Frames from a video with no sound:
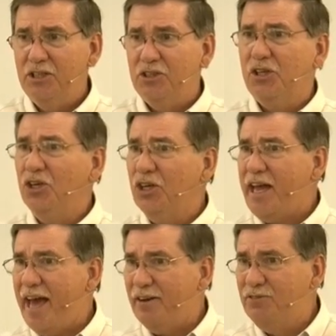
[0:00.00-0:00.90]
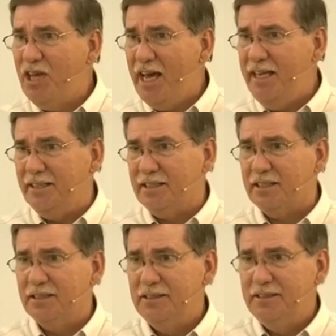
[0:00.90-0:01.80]
they're going to look out of
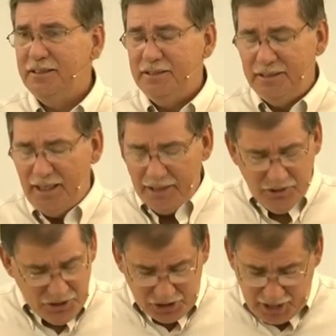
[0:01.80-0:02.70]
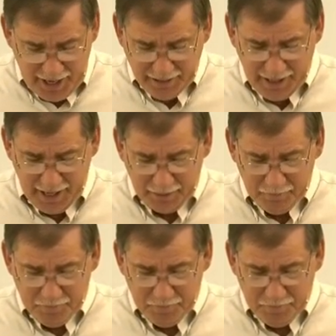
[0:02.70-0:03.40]
date. Understand that.